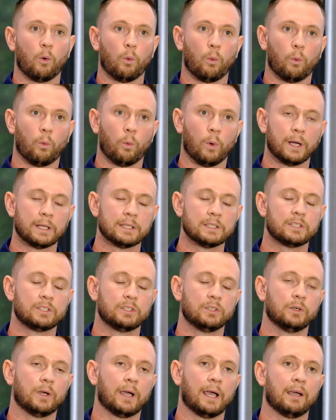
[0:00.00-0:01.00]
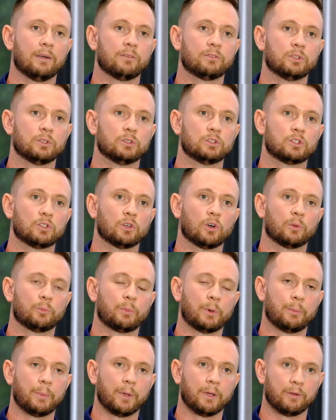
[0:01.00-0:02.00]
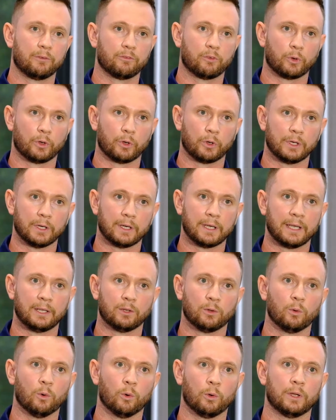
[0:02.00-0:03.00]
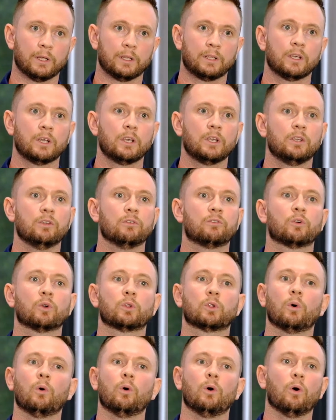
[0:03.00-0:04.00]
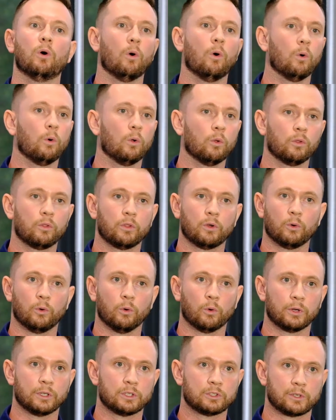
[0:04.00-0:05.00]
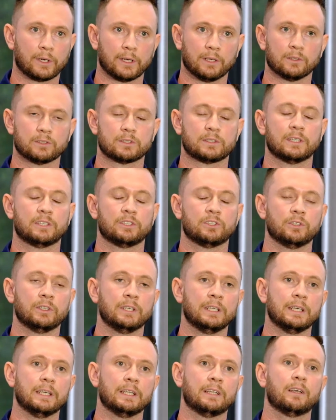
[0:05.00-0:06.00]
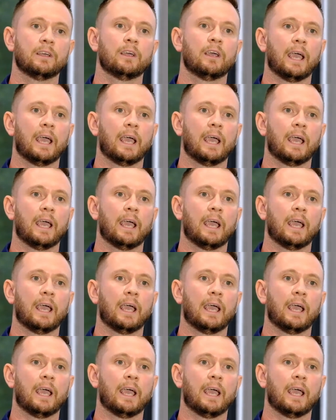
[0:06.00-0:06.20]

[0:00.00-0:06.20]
once you have to start preparing for your year-end audit, you've got all the audit trails that you need,